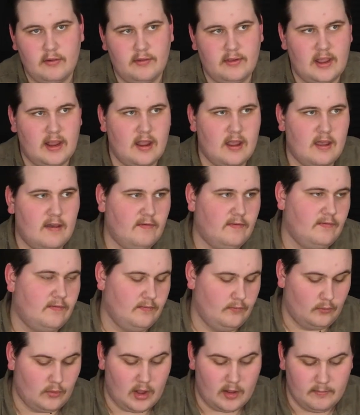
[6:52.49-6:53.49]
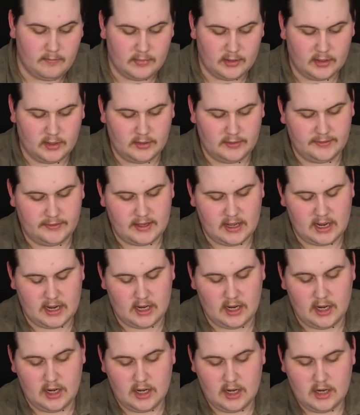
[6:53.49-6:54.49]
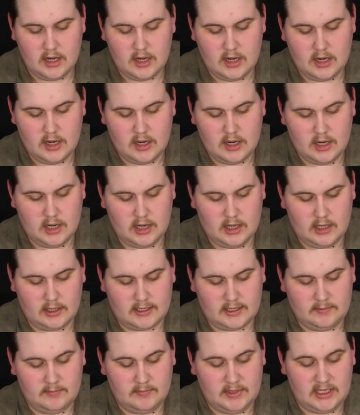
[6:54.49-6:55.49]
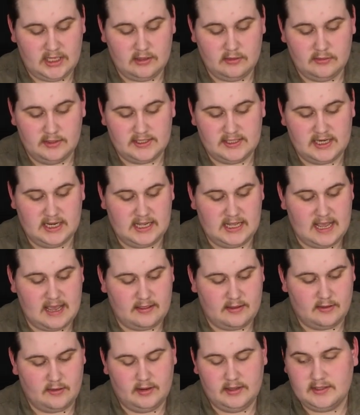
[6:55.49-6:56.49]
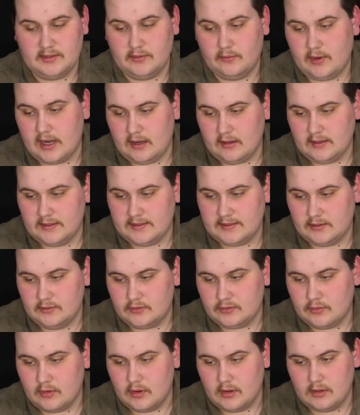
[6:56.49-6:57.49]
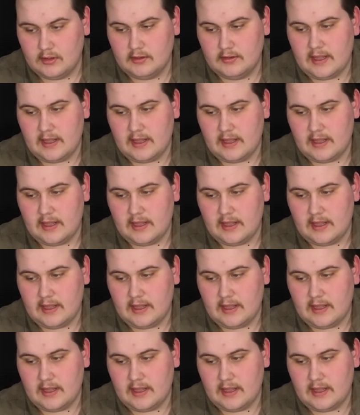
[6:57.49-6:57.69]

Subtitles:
They have rumble. They can be used together as a wireless controller.